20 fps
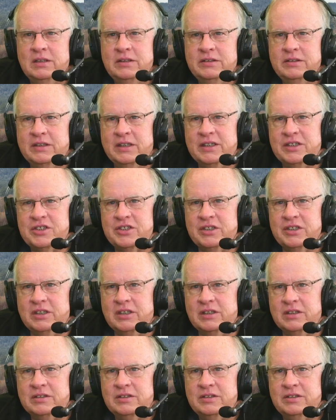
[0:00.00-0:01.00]
That's
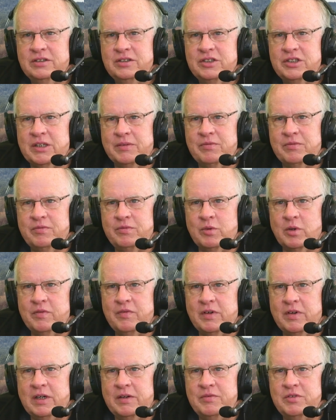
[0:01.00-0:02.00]

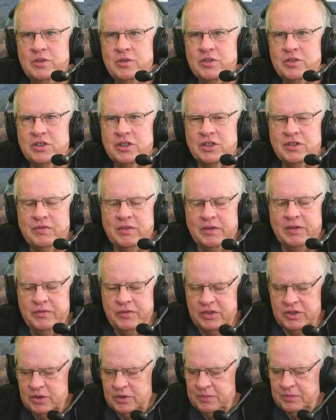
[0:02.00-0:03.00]

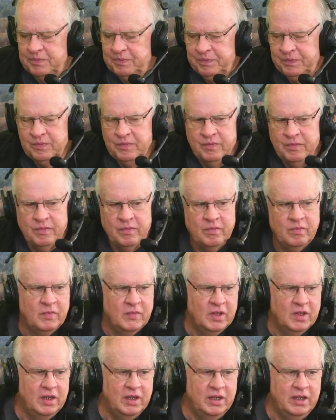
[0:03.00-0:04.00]
745-2652.
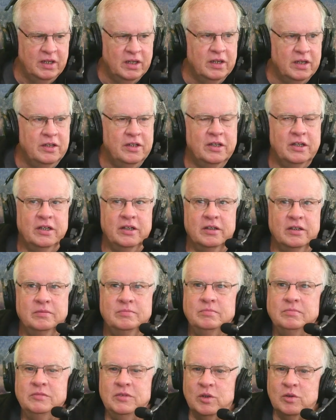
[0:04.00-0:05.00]
And
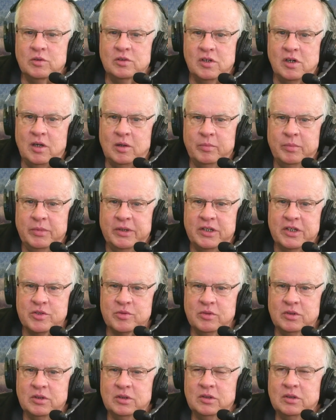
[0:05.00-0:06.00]
don't call because
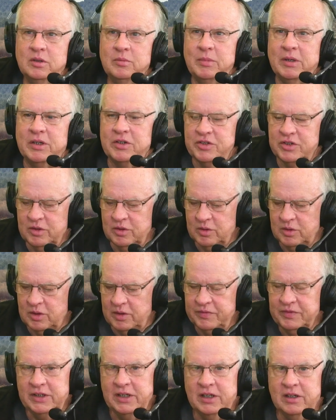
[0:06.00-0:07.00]
we're about to go
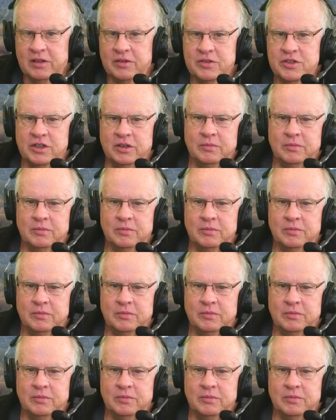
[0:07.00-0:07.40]
off the air. So